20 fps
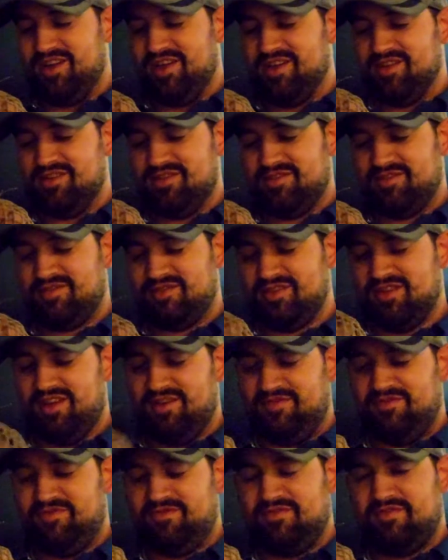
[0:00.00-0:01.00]
to get
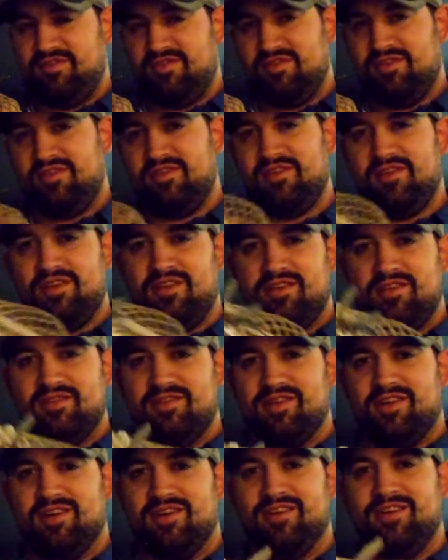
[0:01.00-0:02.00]
stuff
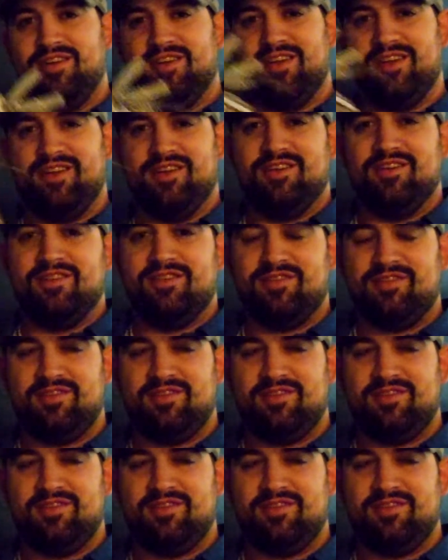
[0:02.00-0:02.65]
done, and